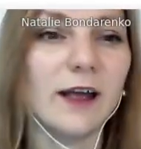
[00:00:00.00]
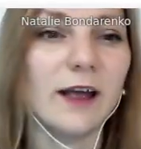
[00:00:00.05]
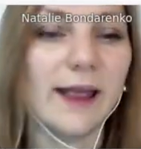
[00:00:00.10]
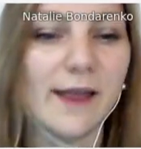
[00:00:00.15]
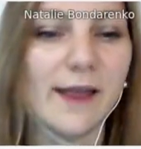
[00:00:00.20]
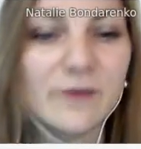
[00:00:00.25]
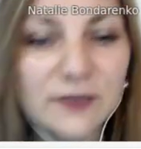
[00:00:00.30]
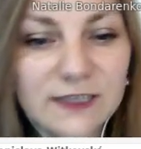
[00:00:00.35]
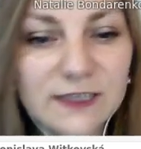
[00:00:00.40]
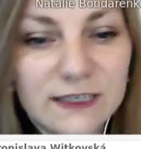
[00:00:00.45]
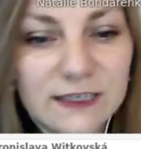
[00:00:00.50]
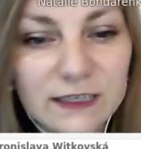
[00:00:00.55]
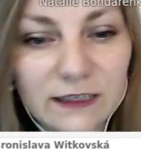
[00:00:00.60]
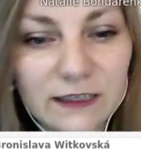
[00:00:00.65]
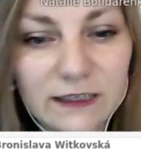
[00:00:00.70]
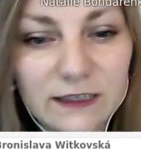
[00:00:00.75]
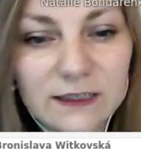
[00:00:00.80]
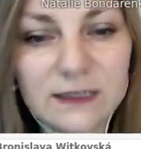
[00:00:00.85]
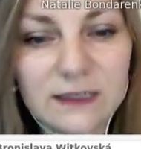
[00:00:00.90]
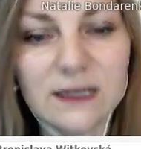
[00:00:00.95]

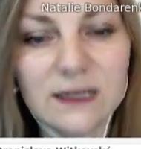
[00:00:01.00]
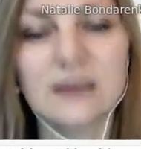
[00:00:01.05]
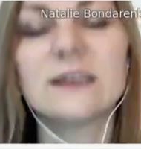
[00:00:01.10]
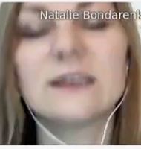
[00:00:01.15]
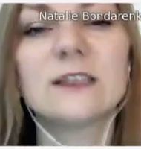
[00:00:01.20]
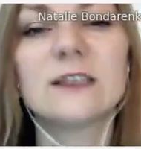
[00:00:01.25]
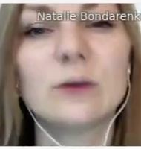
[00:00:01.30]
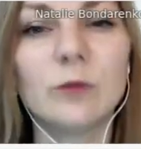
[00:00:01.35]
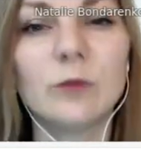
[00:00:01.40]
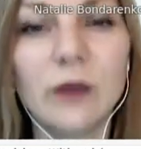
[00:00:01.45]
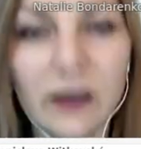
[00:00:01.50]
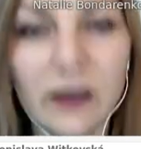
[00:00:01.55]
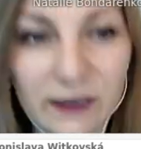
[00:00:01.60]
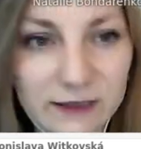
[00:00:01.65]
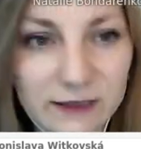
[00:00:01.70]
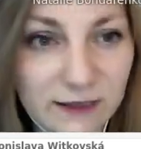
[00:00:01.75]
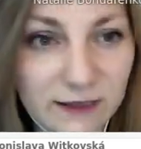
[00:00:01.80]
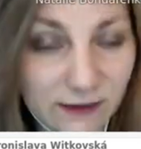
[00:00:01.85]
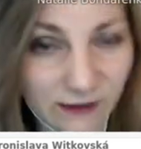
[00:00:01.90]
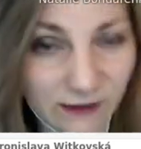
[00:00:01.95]
everything is
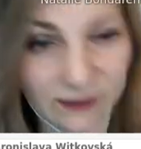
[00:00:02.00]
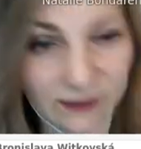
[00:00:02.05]
customized